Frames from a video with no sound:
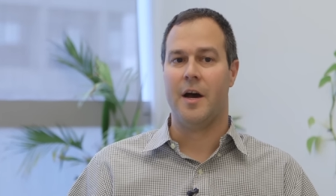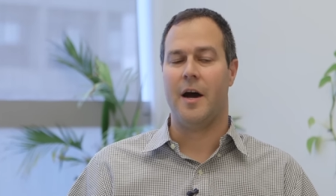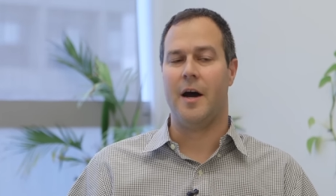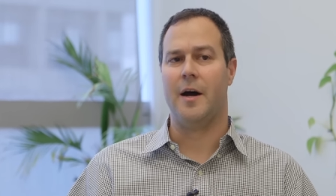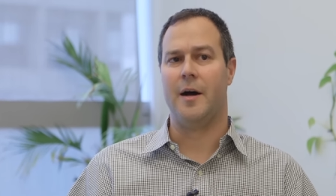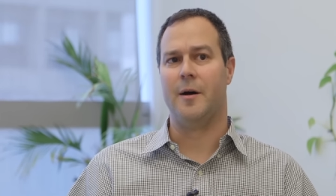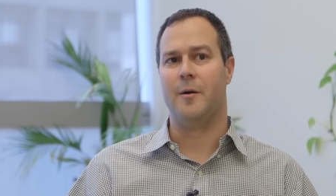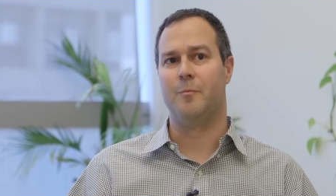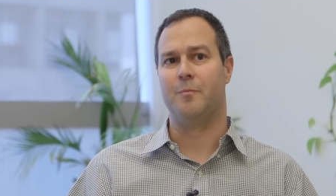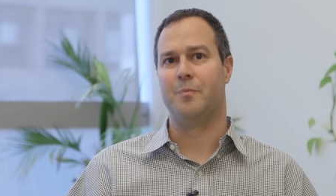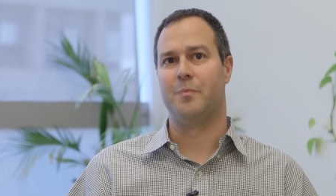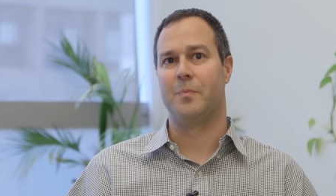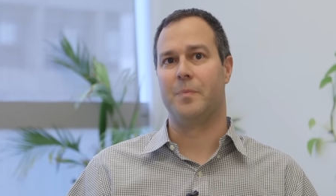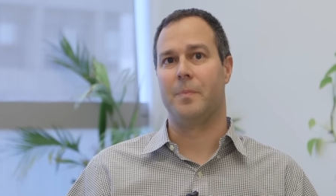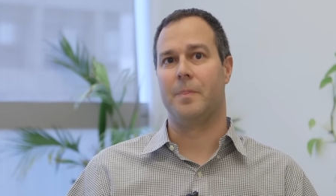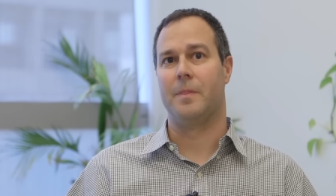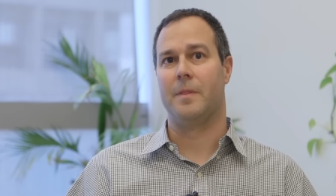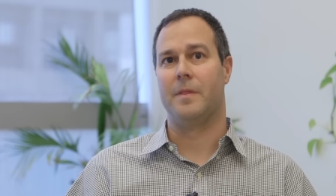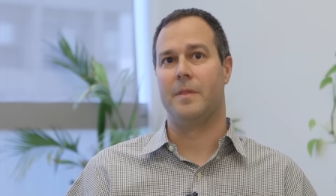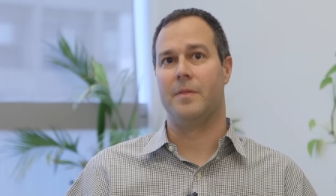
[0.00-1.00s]
Um,
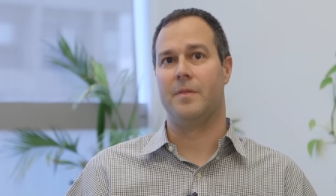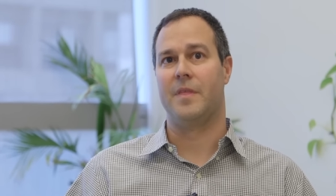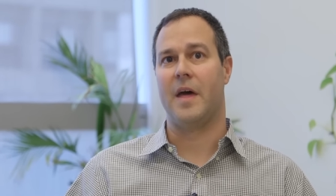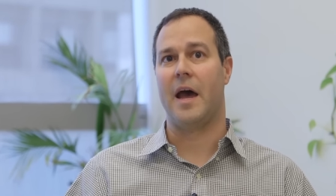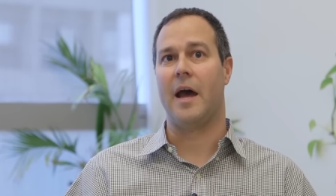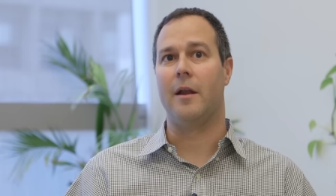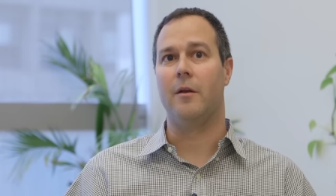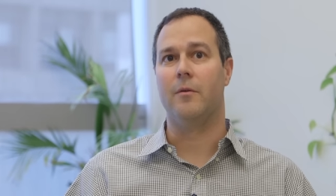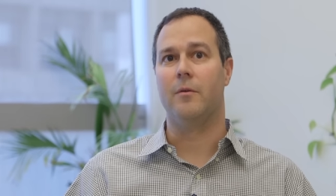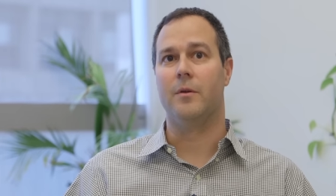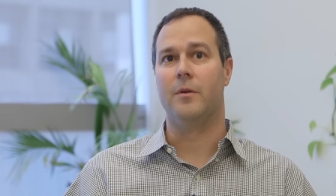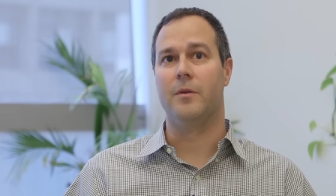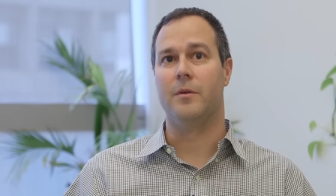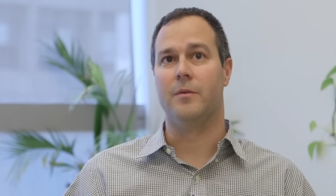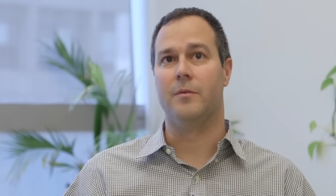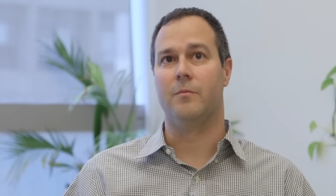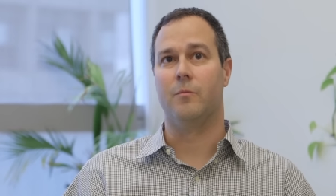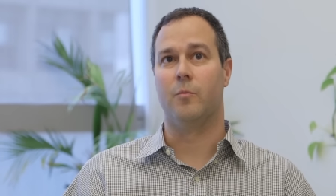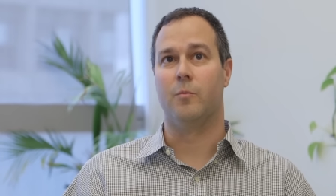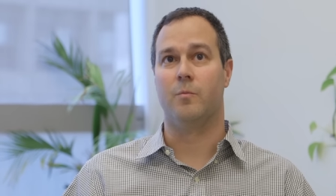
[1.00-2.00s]
that
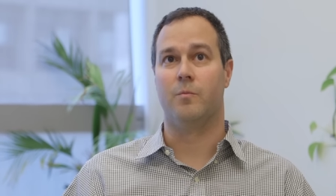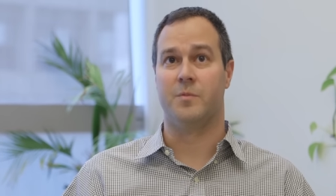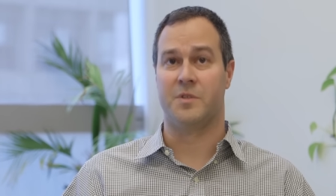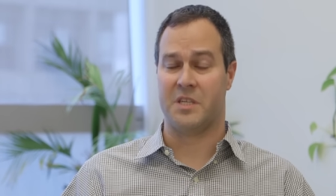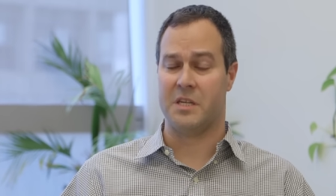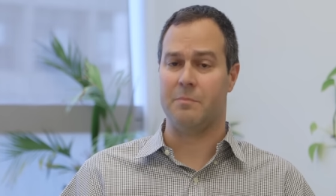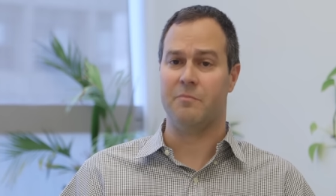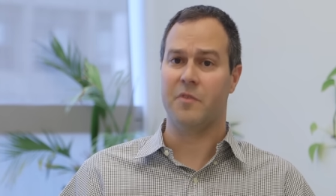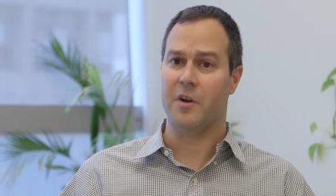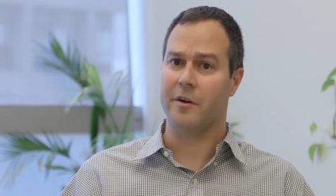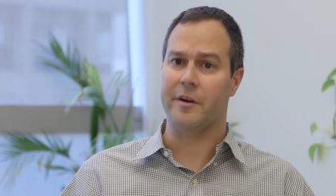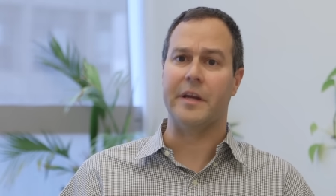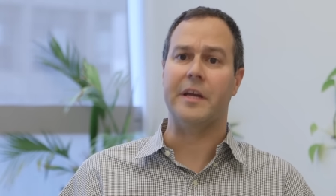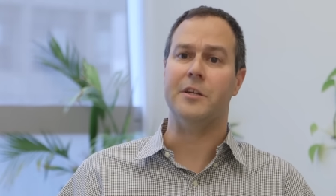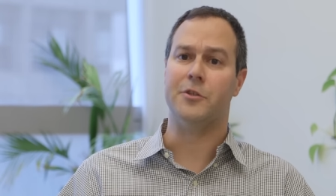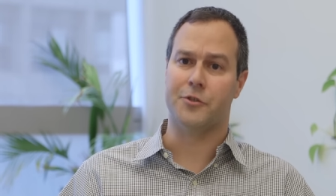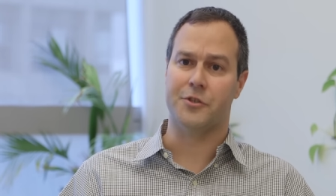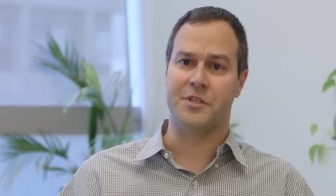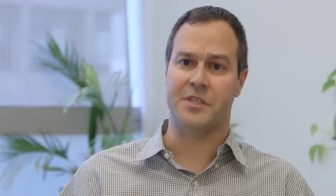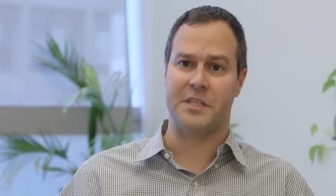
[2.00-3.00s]
seemed very
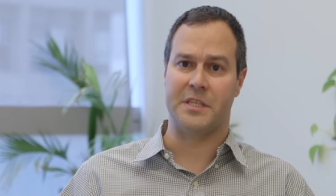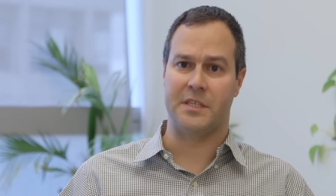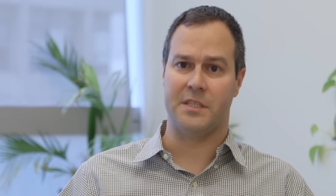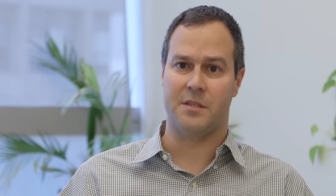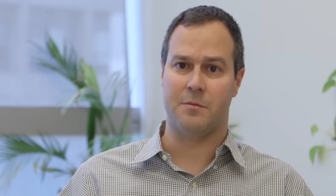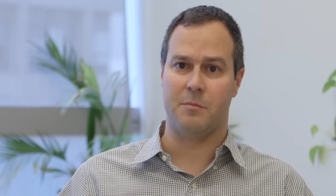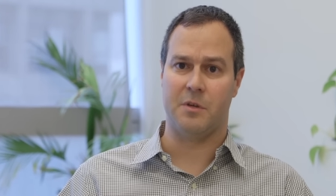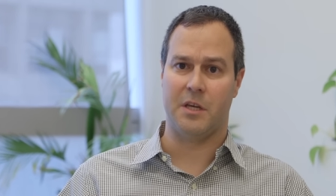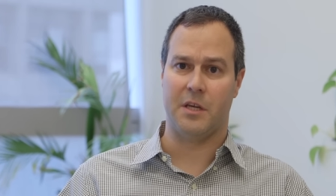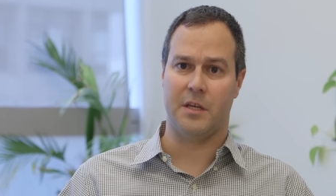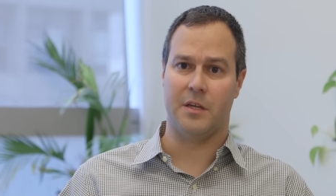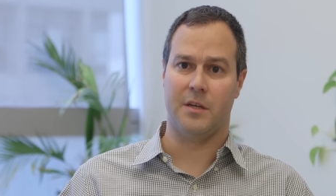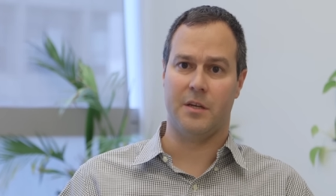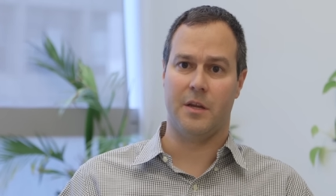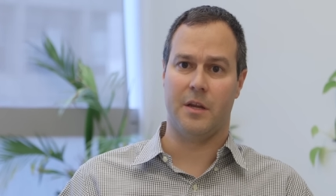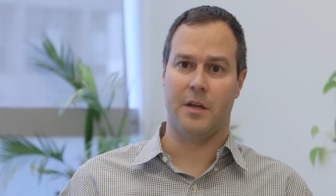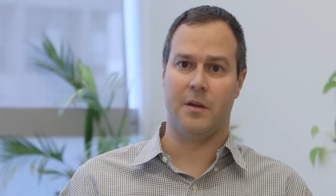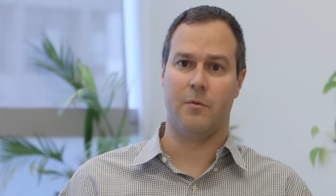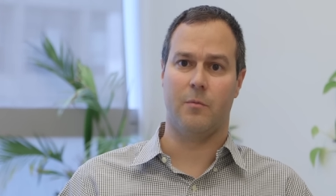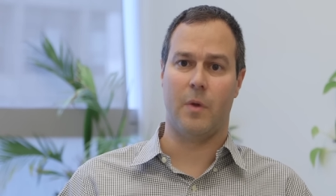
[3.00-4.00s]
interesting to me,
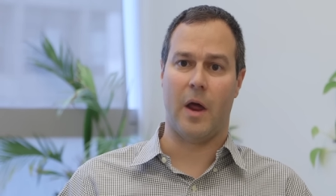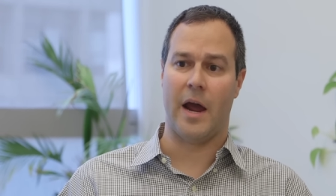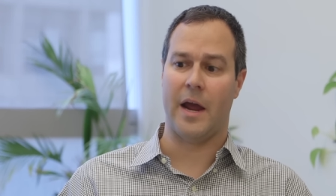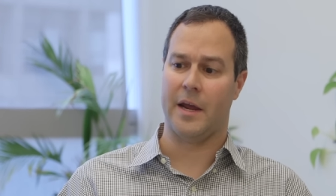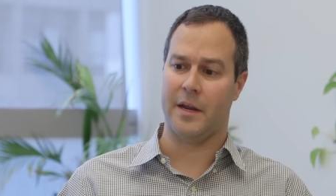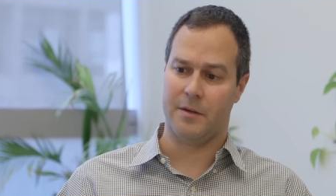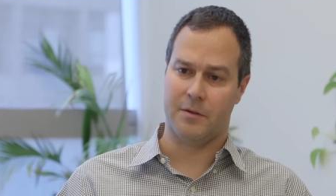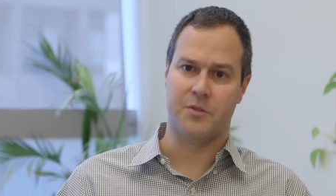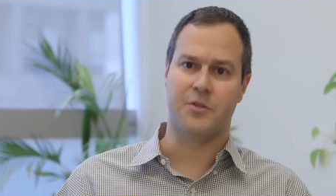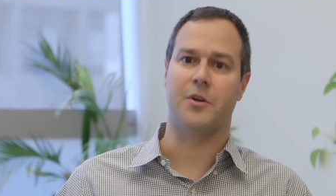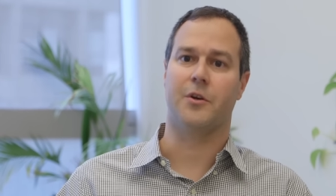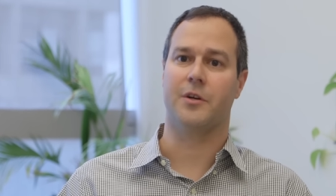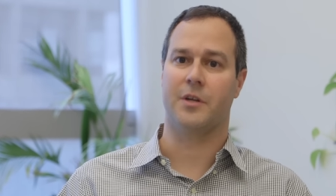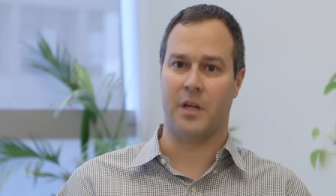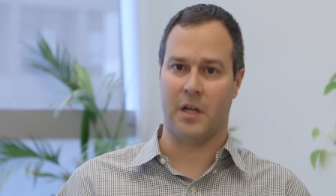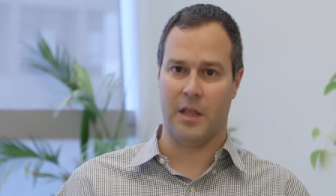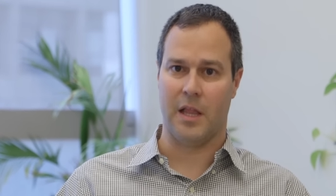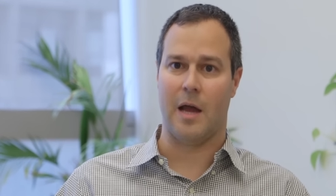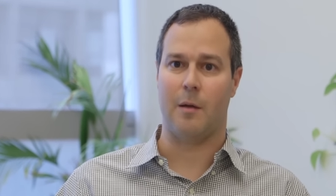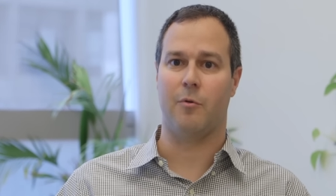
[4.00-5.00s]
and, and I had
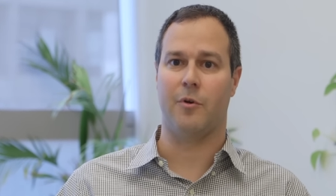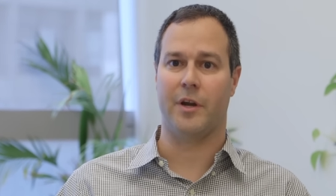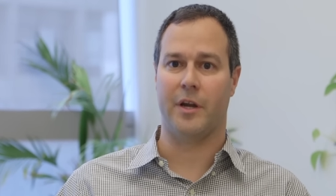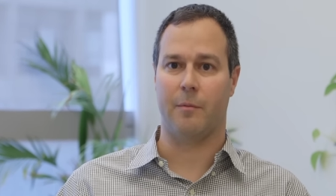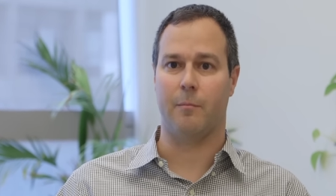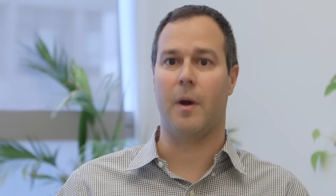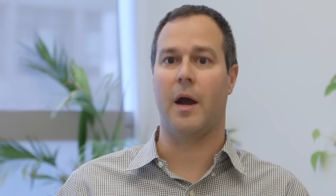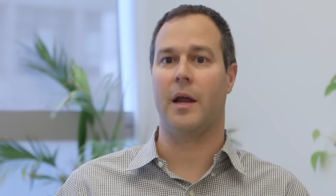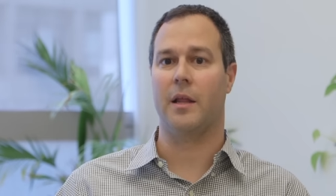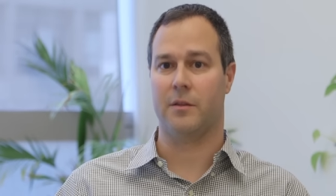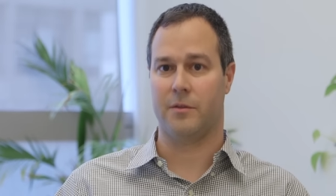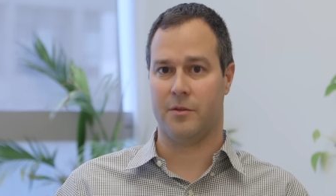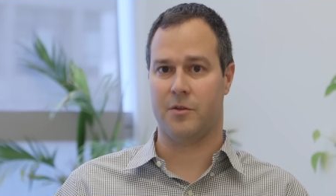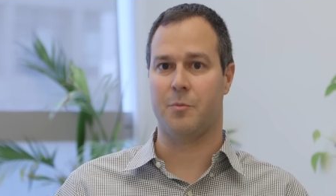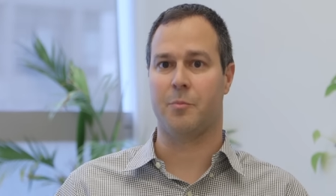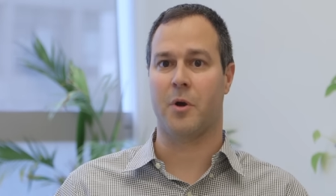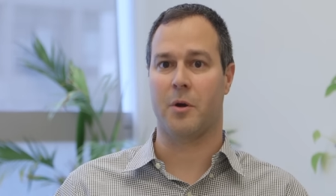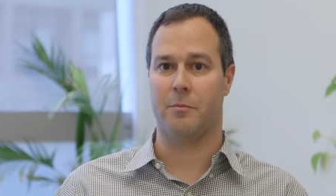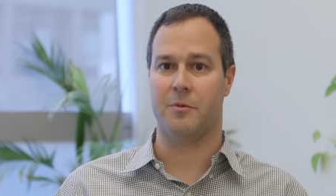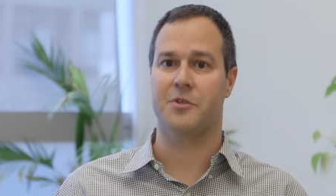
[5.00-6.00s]
started collaborating. My
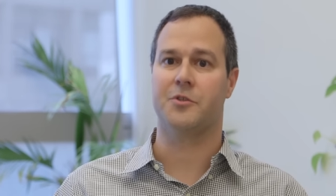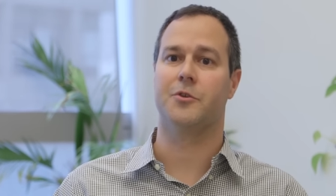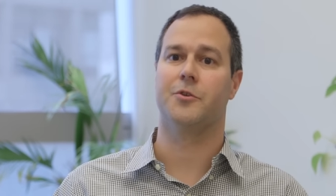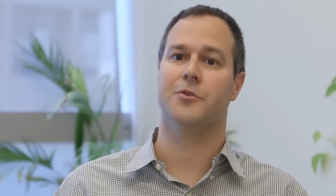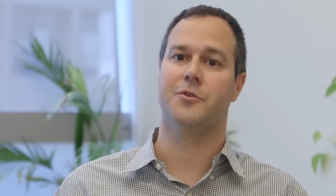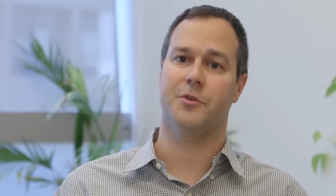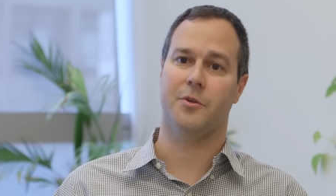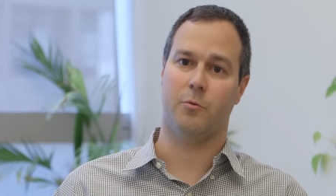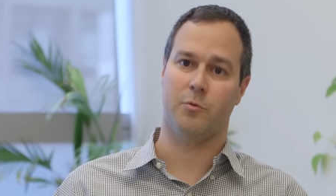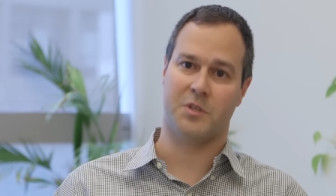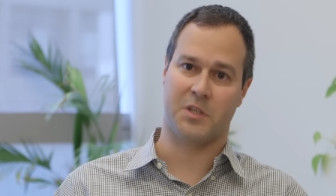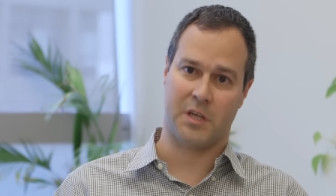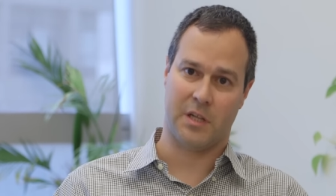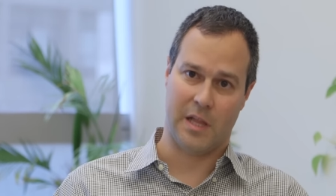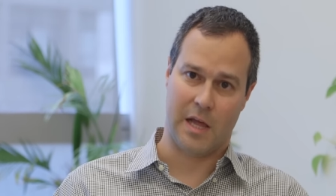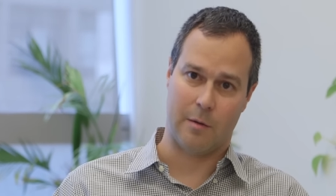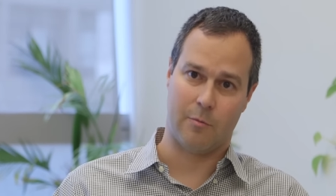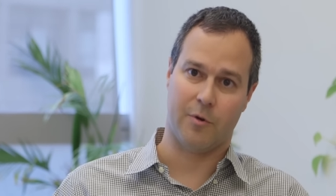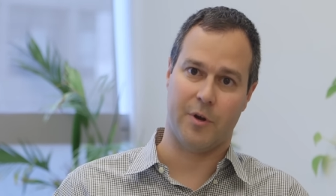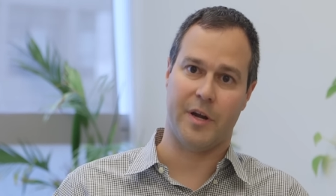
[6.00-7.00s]
Department of Surgery was
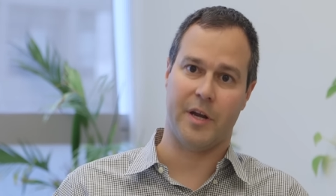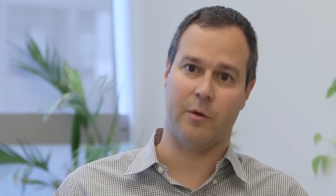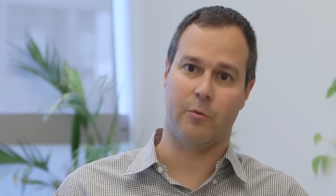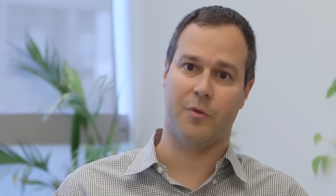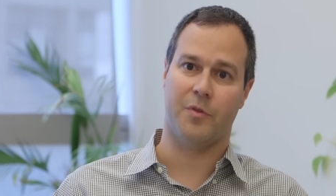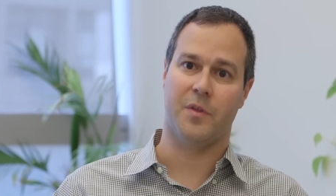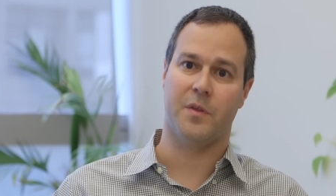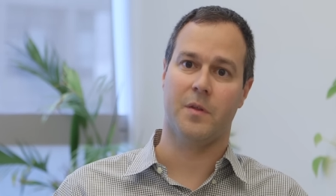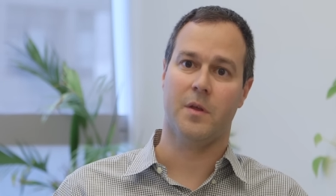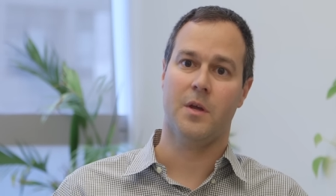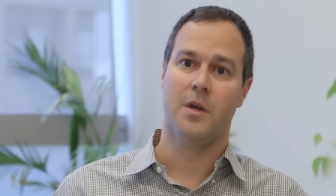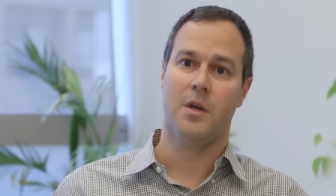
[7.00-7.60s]
collaborating with